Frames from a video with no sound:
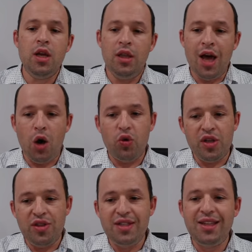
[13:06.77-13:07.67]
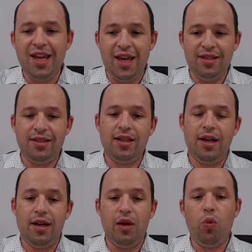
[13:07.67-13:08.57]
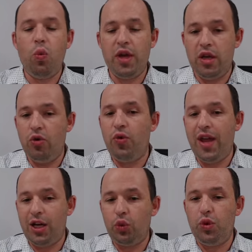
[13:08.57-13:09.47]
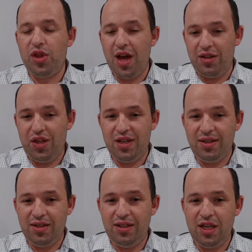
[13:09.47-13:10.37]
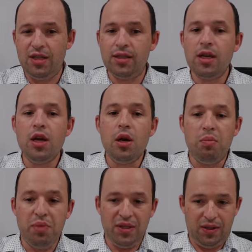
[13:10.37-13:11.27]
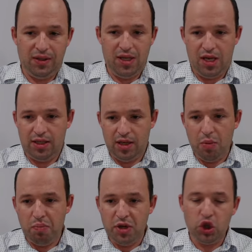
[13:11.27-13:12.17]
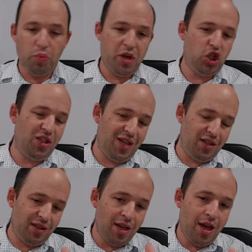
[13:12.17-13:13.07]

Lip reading: Now, in this case, we react with knight takes c6, bc6, bishop h6.